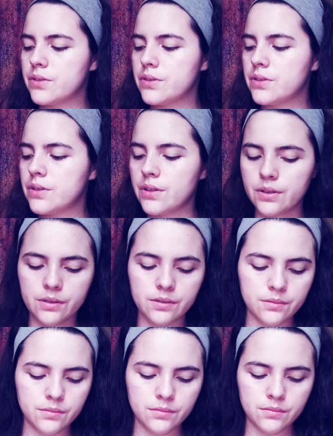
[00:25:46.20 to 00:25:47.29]
So
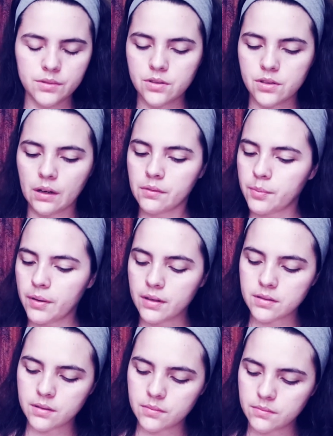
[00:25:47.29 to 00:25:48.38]
let's start with
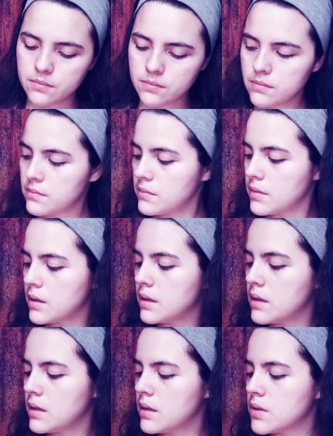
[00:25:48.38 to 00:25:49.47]
possum.
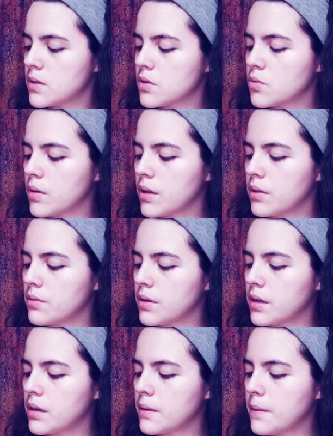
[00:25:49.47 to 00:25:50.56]
It's 23.